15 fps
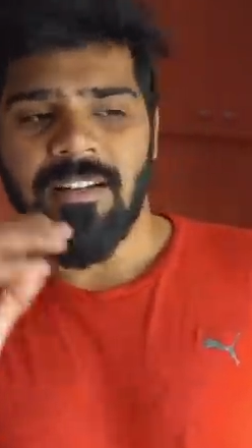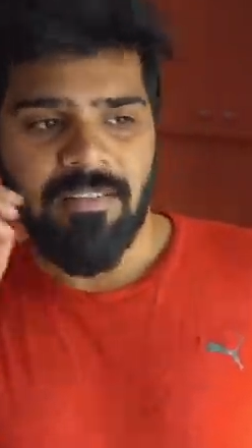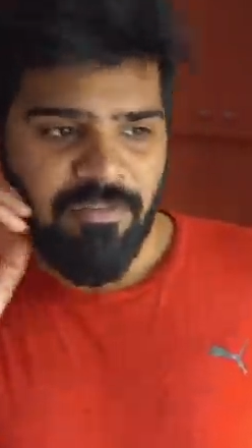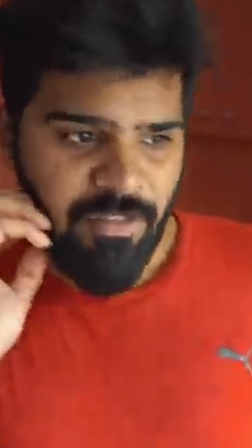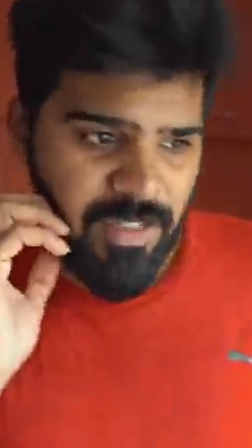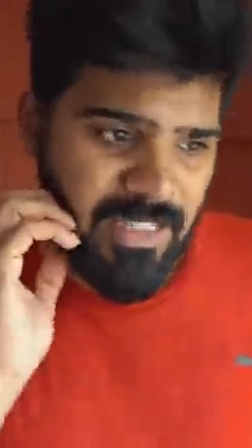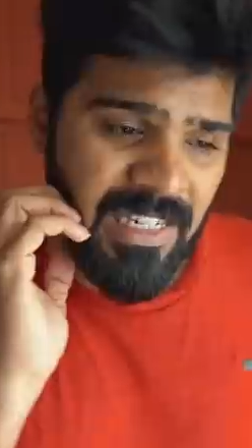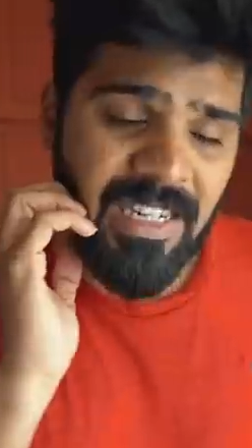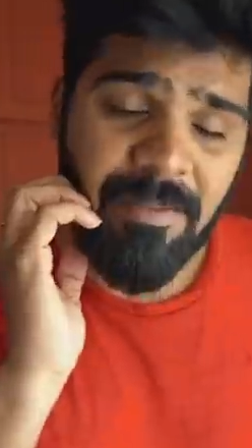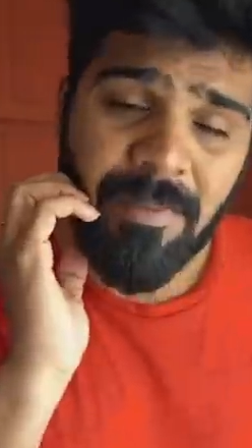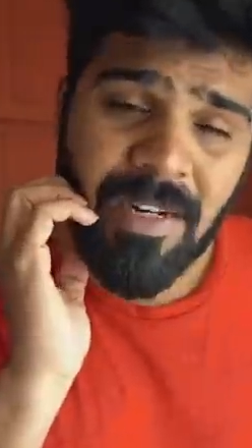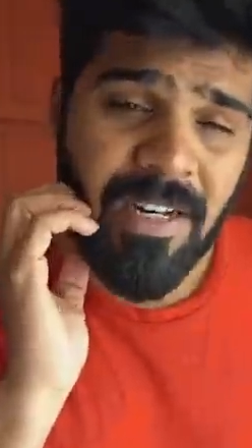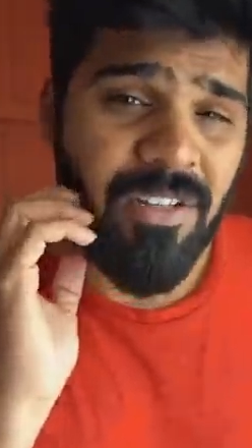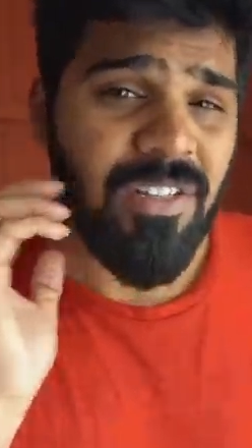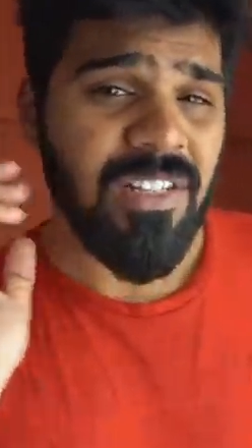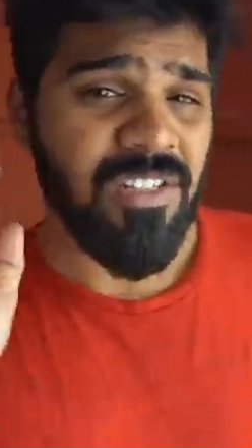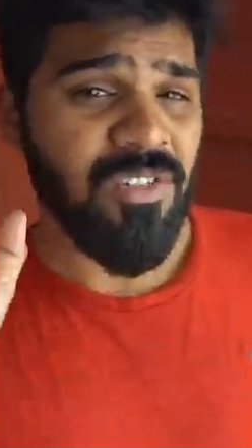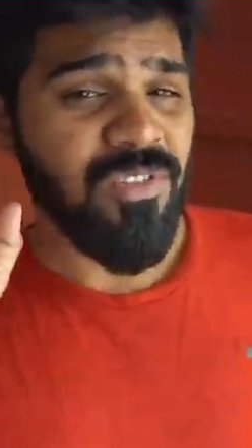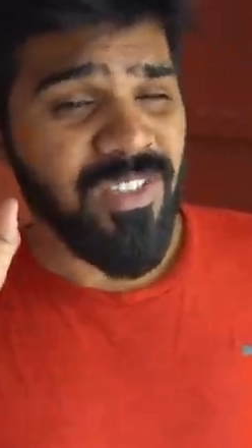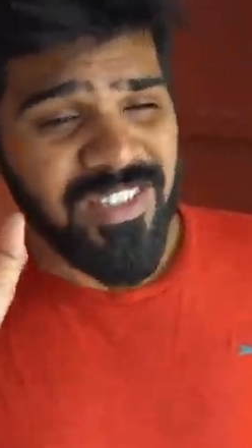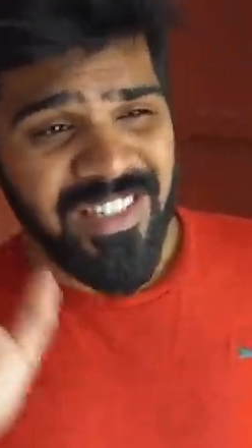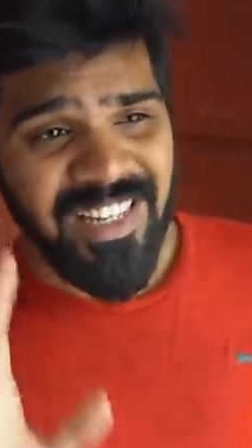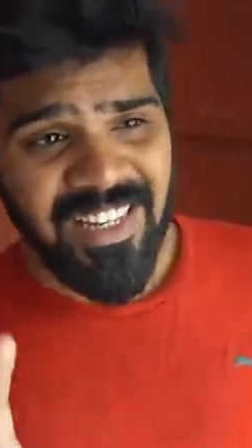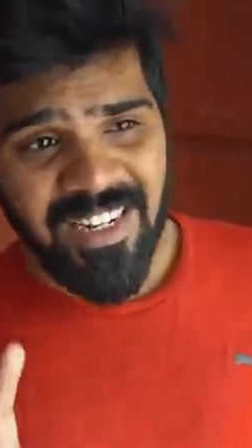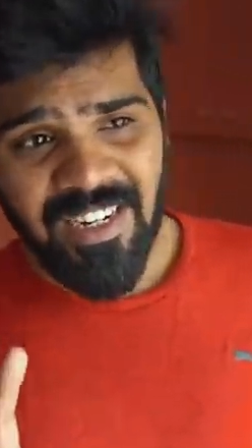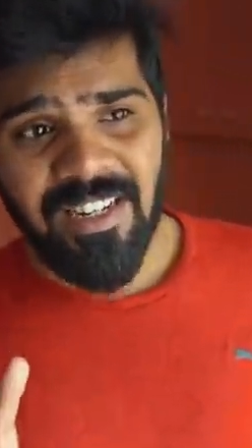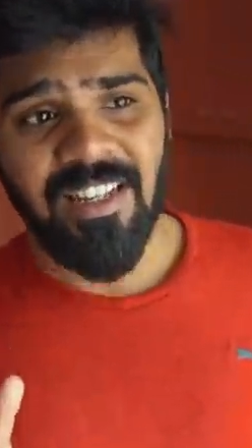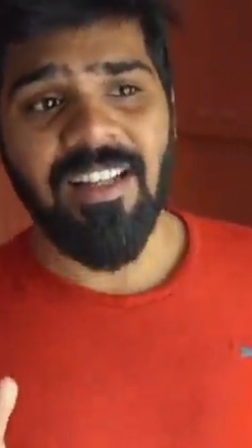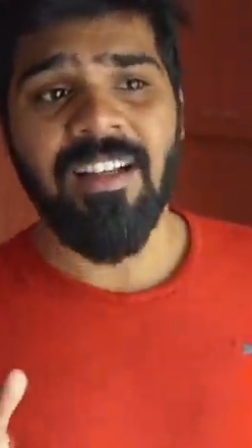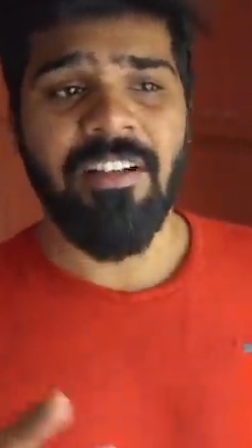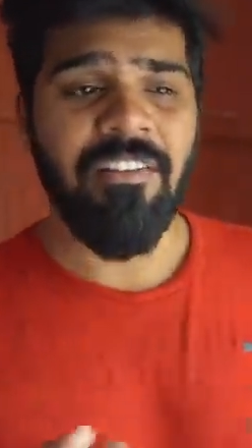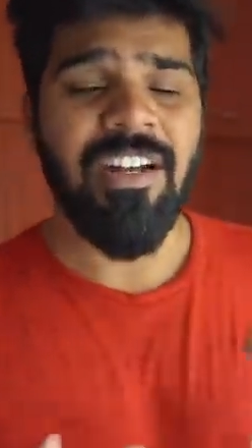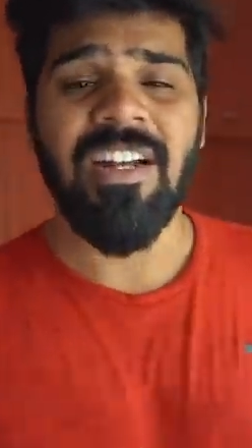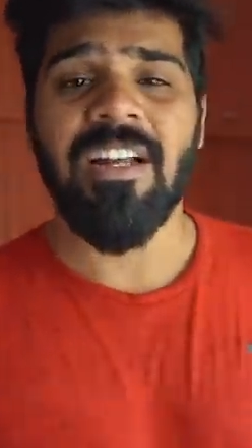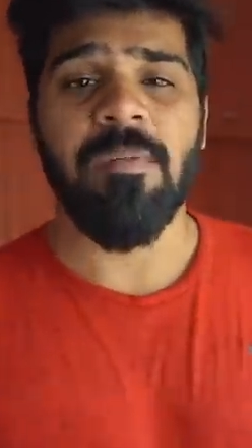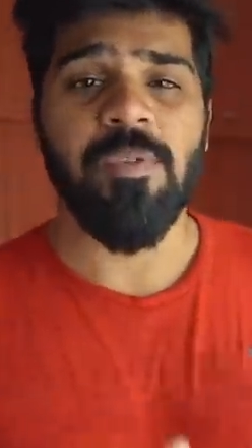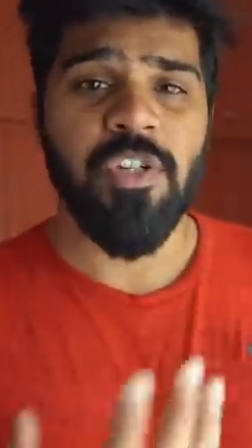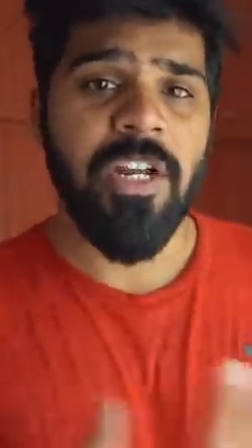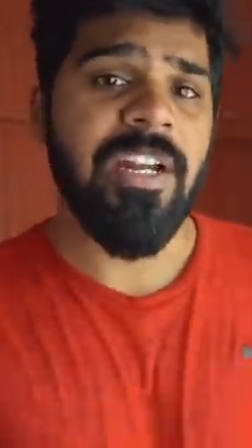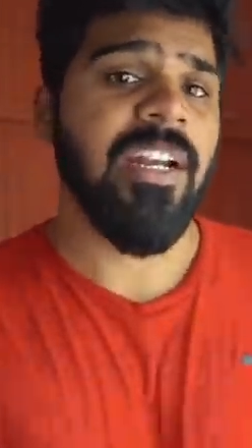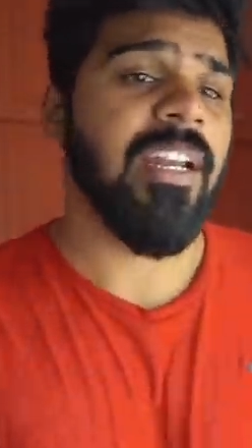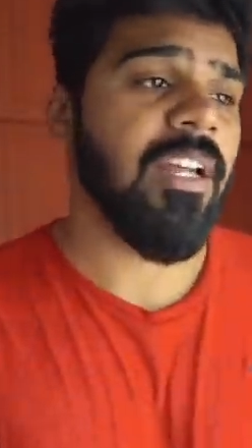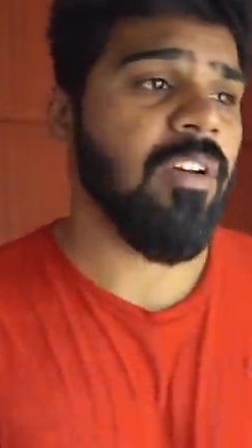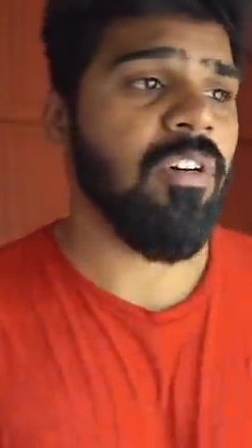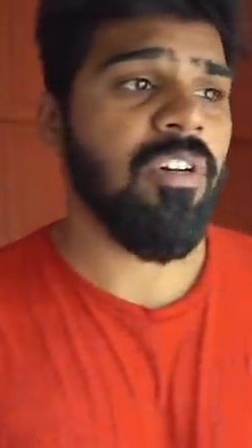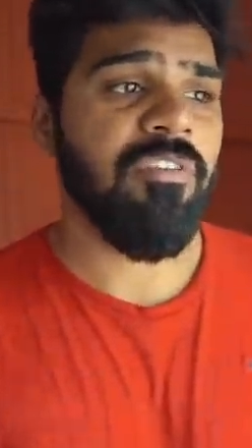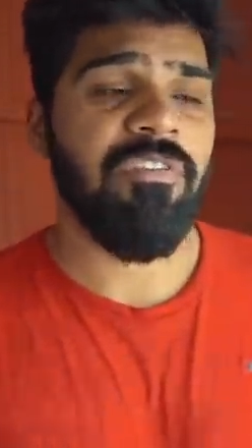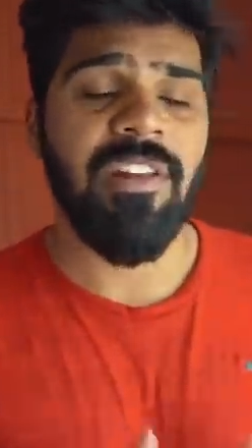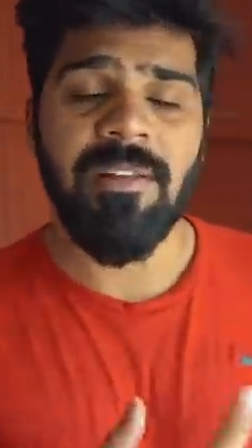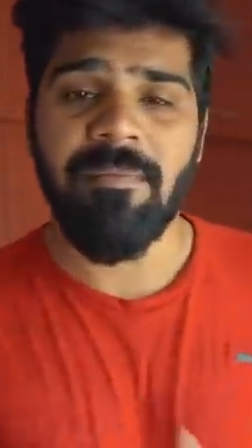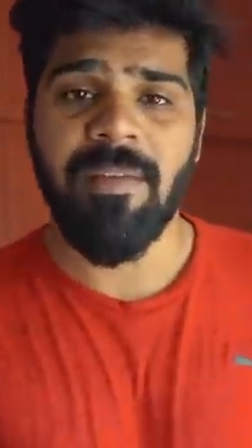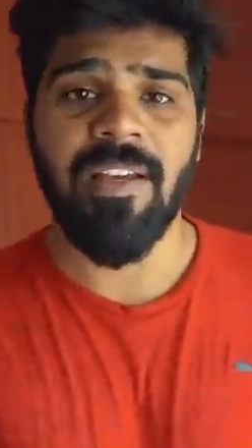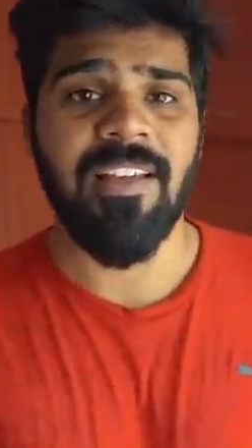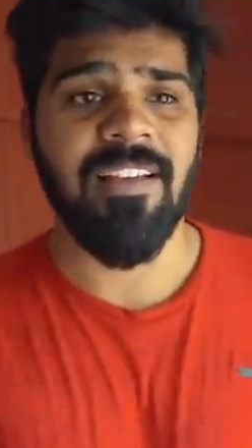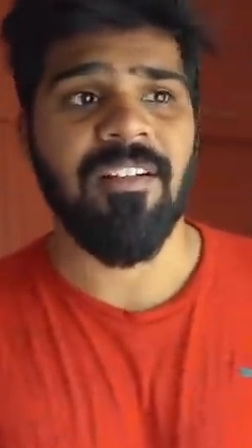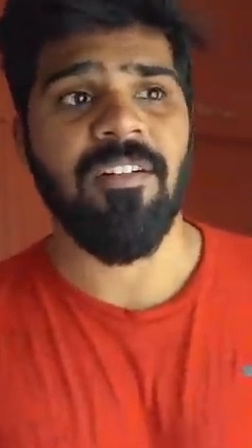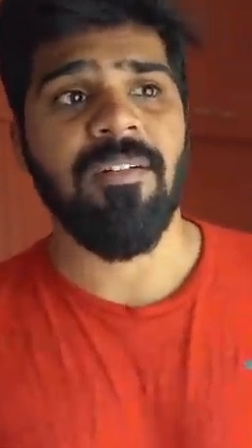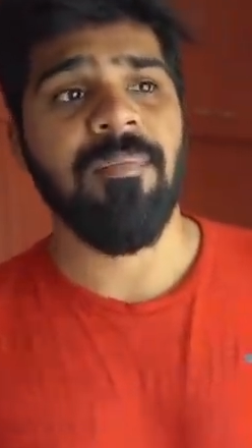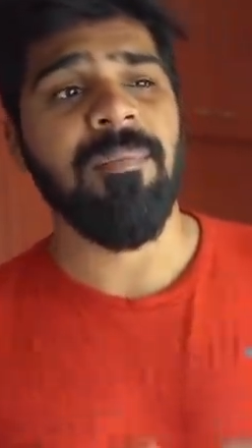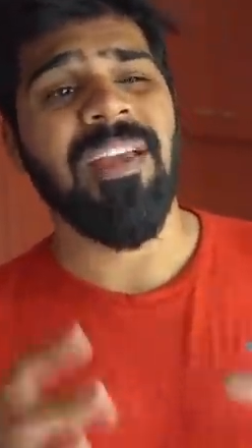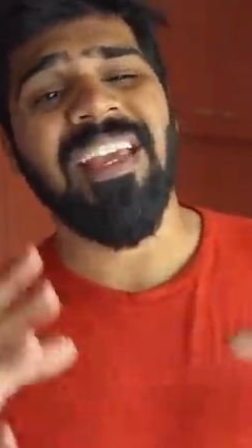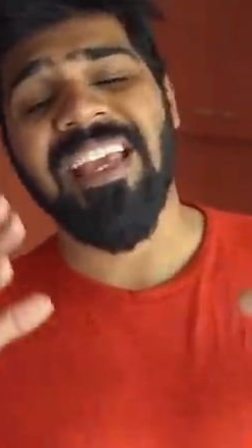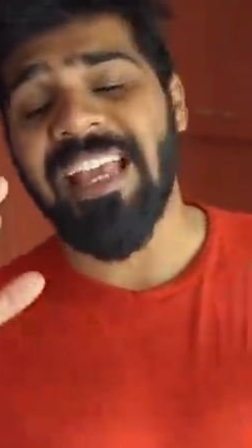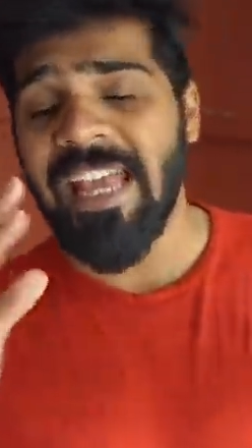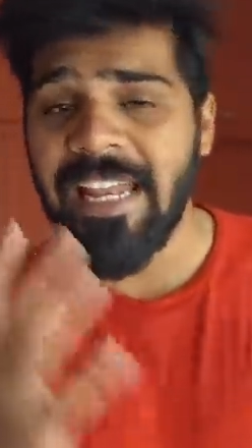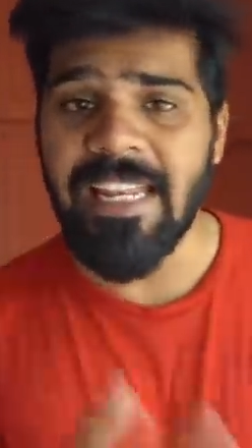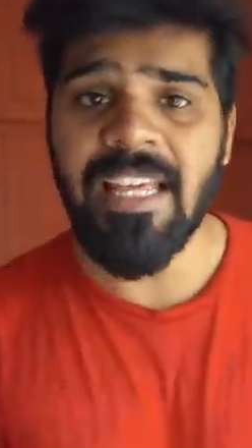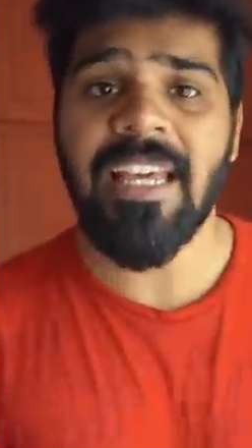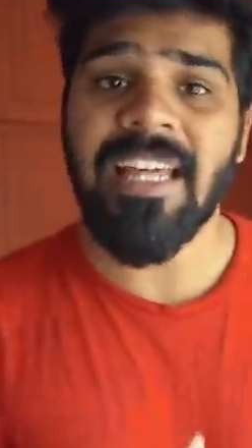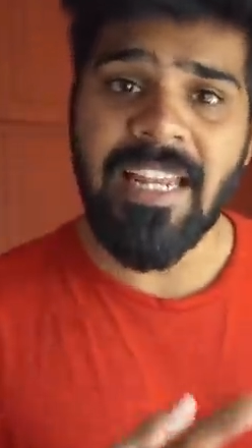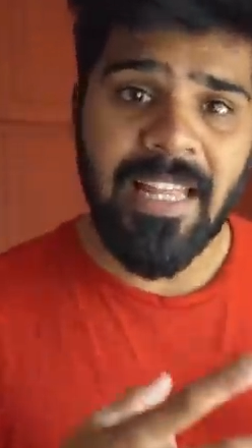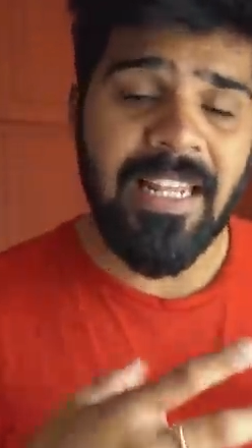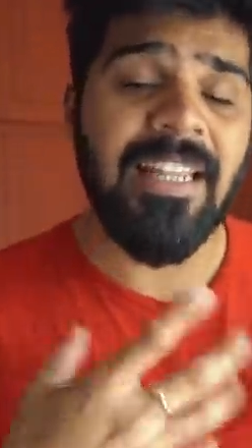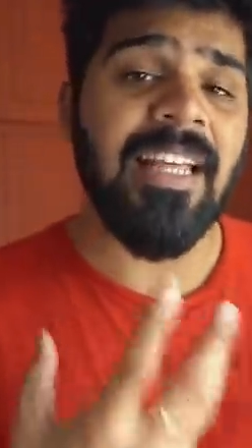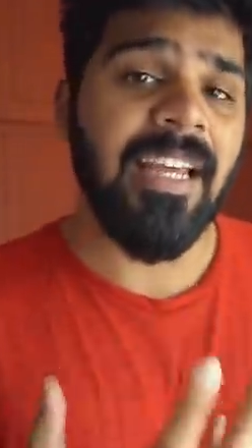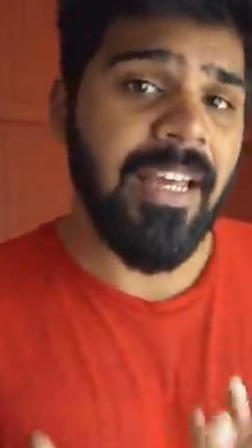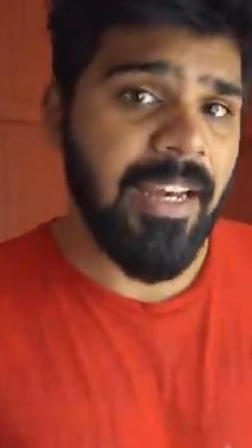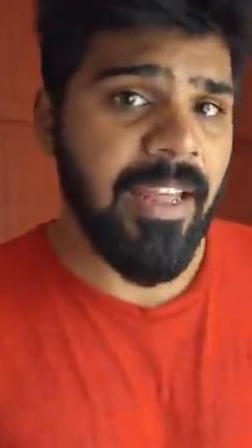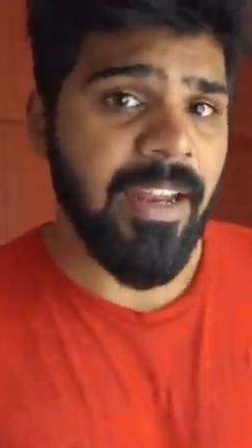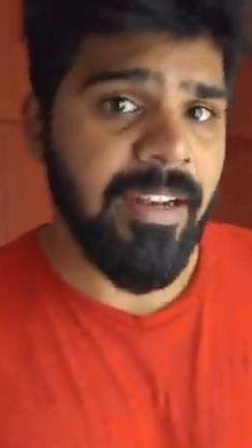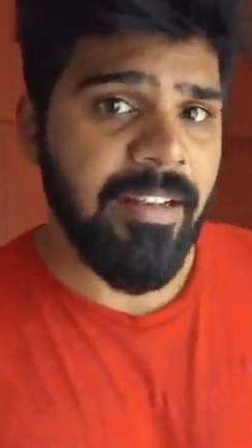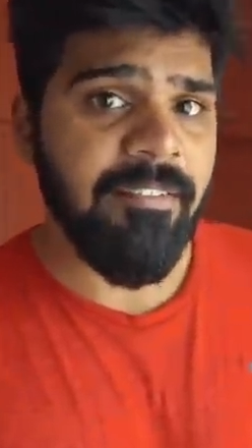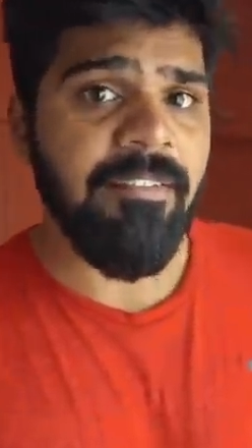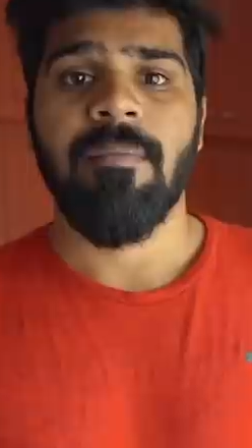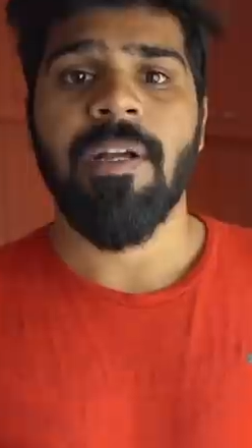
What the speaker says: Firstly, let me tell you, there's no secret when it comes to editing or filmmaking or making anything creative,